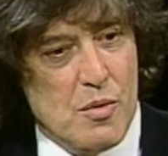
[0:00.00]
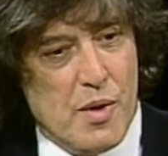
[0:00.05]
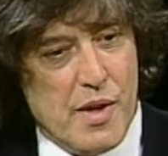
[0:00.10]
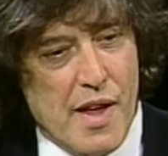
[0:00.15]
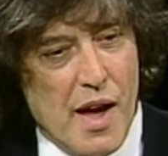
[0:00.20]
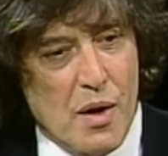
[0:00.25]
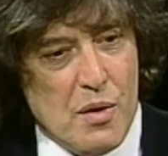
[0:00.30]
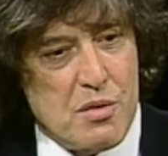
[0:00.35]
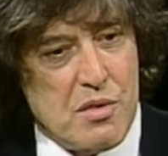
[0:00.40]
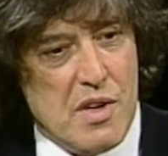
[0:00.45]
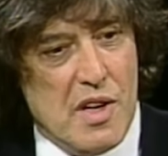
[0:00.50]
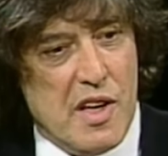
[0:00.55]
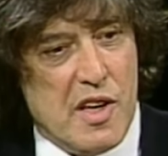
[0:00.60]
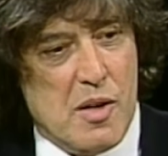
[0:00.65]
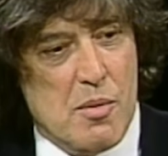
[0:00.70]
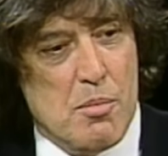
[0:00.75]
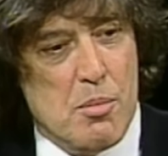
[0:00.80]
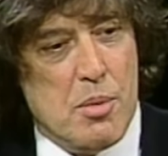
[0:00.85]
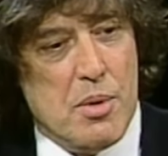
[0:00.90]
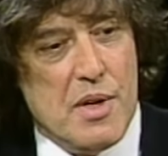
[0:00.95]
without really
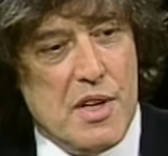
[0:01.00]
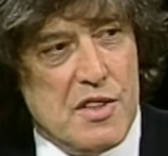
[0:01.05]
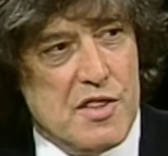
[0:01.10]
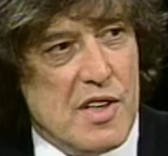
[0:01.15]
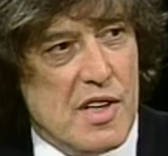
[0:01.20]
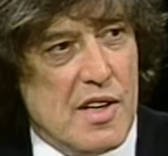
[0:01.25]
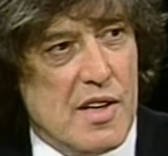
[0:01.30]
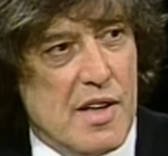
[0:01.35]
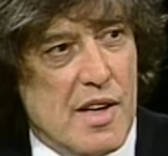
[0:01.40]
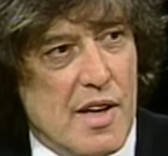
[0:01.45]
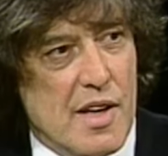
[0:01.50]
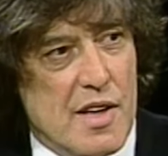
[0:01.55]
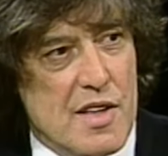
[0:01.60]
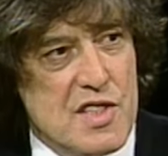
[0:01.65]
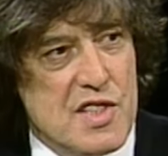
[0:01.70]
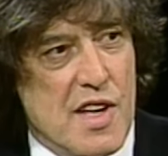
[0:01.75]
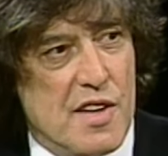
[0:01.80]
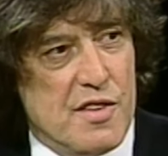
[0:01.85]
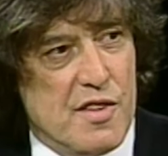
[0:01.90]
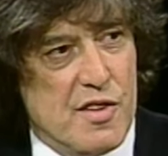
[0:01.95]
completing
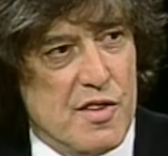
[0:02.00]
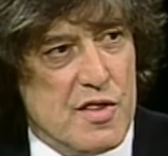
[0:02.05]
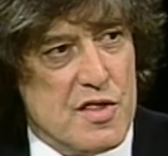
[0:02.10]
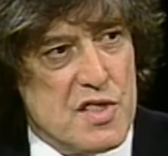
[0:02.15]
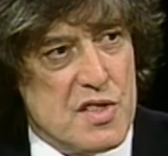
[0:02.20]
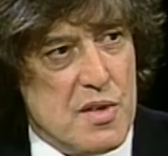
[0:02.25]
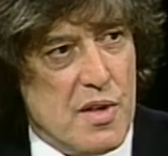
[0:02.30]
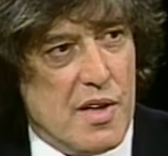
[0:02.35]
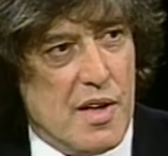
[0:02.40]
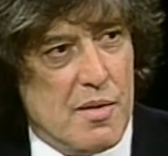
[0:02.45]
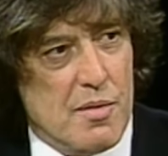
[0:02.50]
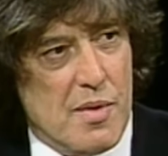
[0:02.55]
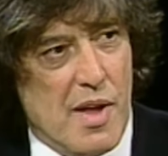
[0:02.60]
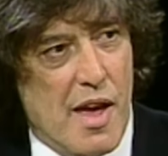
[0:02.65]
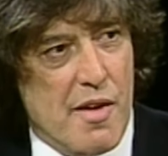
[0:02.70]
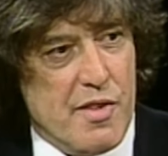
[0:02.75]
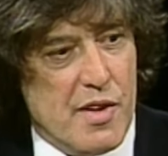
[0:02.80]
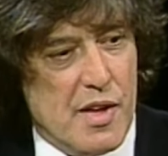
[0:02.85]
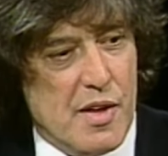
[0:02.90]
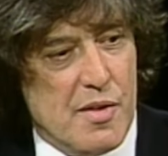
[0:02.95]
a sentence and
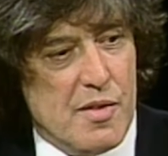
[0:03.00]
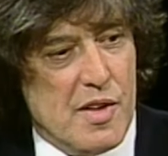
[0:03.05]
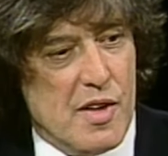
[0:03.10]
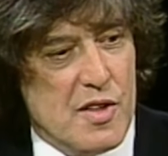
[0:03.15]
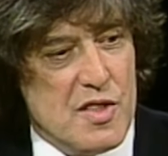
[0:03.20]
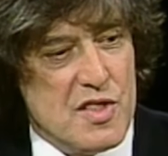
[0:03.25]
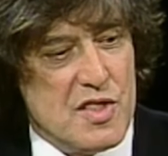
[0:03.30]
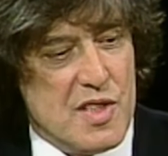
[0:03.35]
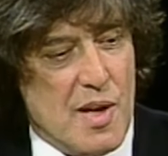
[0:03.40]
having a mm.